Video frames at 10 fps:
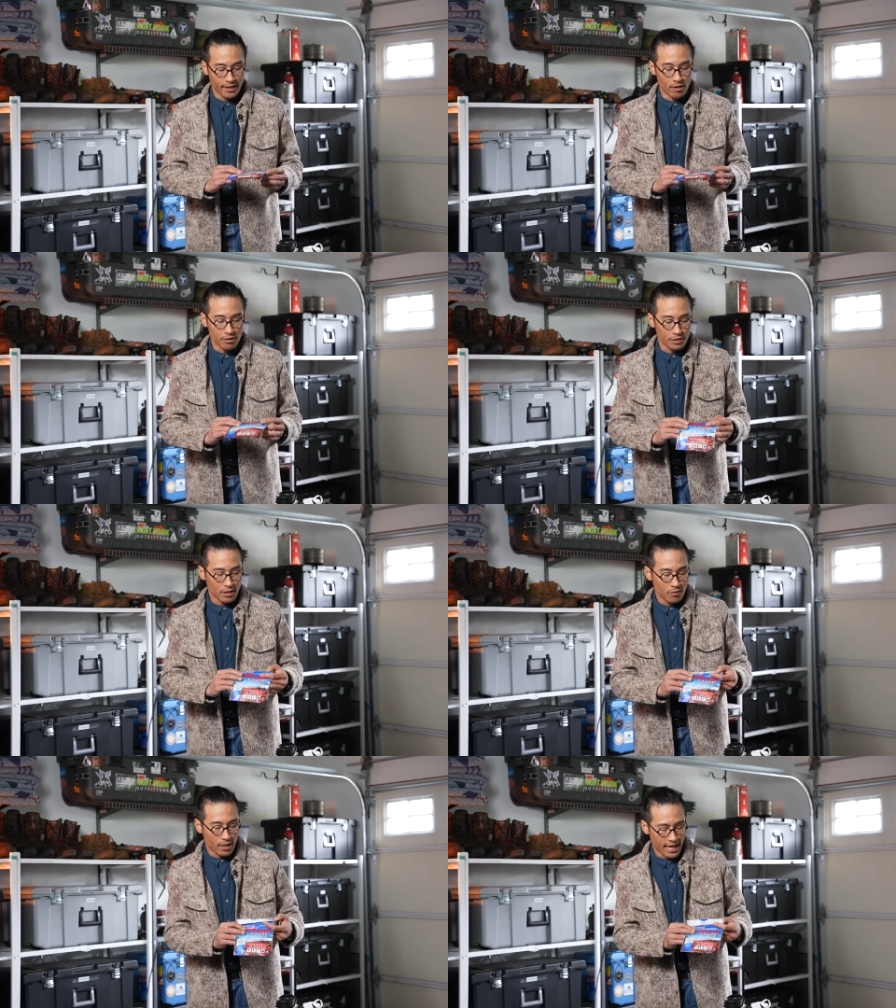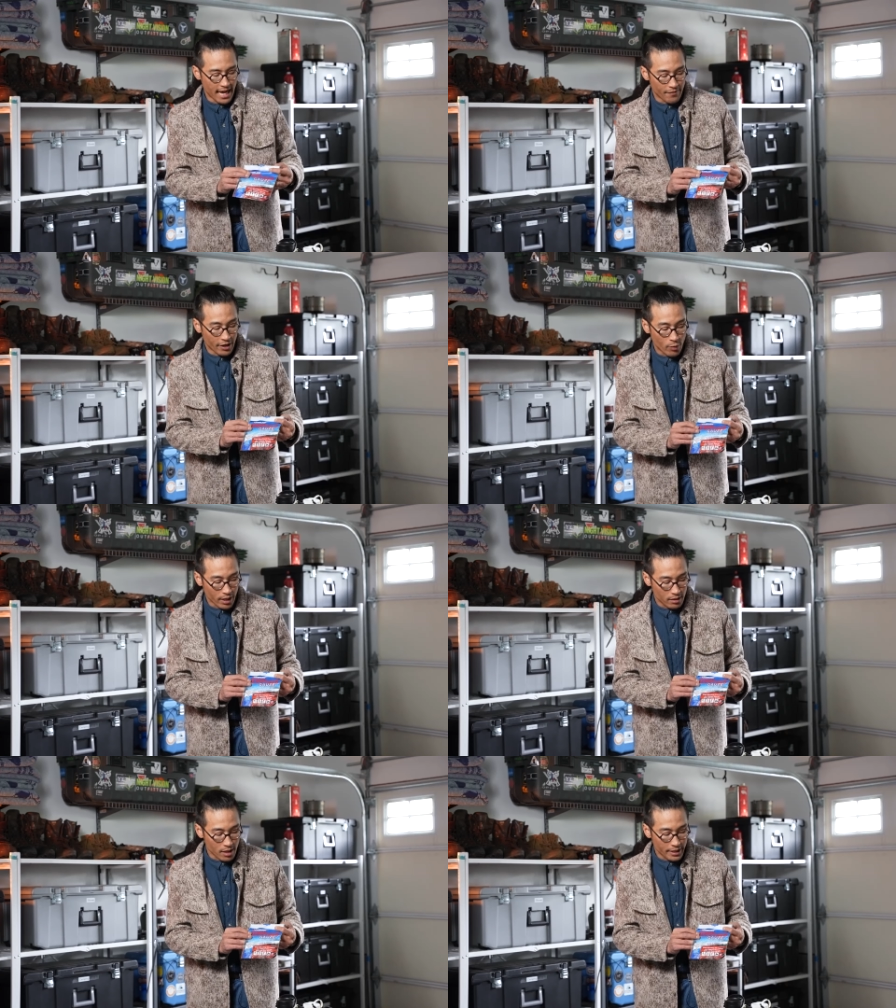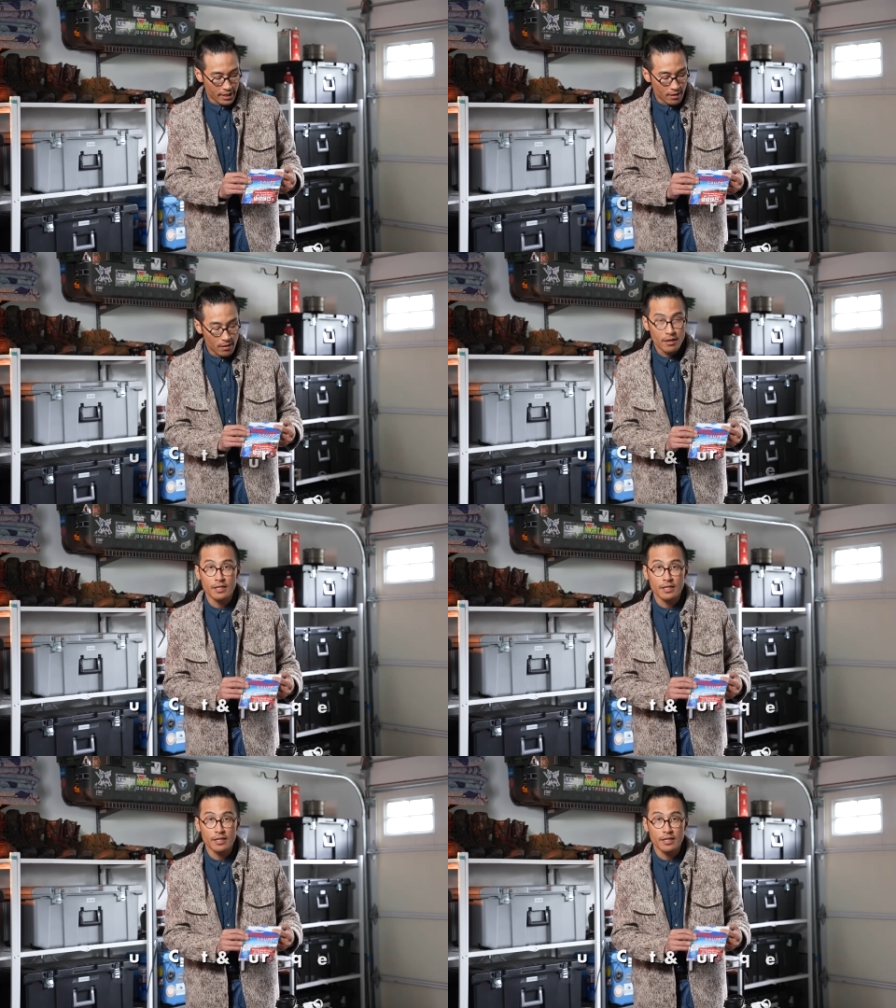And also I have a quick clot here.